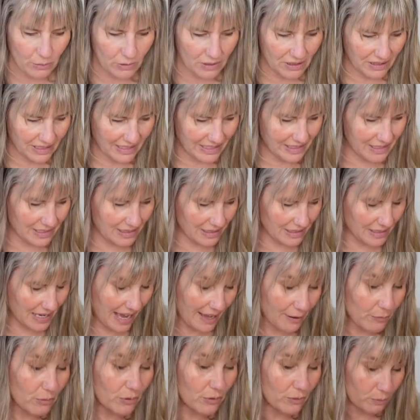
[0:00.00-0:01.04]
will list,
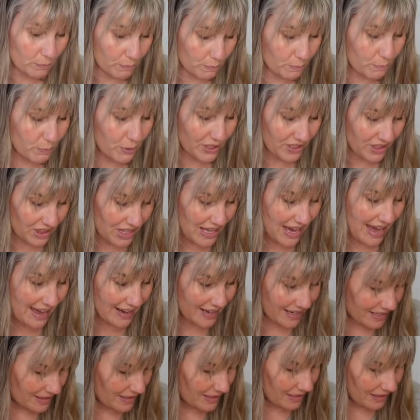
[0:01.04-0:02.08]
I will put that
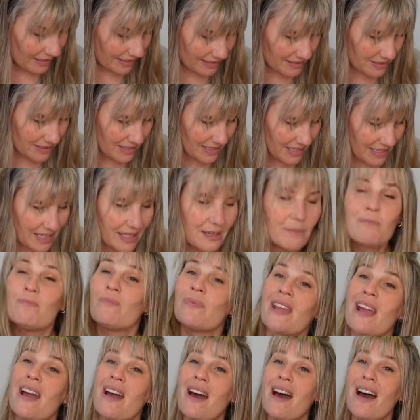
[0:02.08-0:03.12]
in the listing.
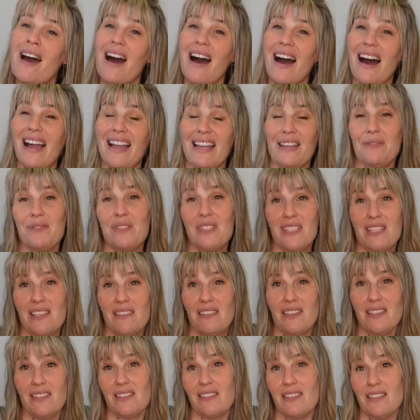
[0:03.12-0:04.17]
I have
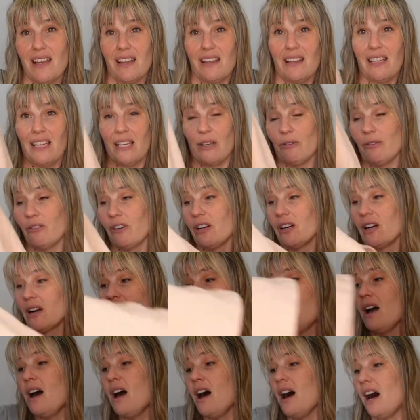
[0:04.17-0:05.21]
seen these selling for
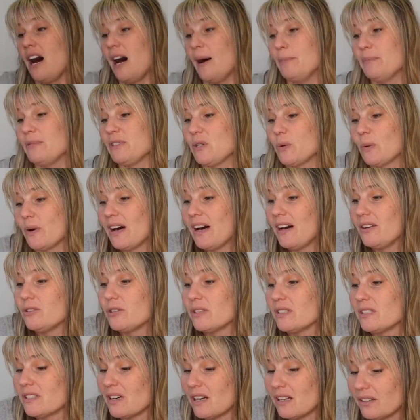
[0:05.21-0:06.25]
up to a
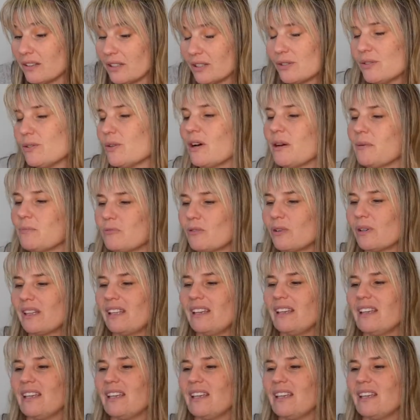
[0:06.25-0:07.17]
$100, so I'm really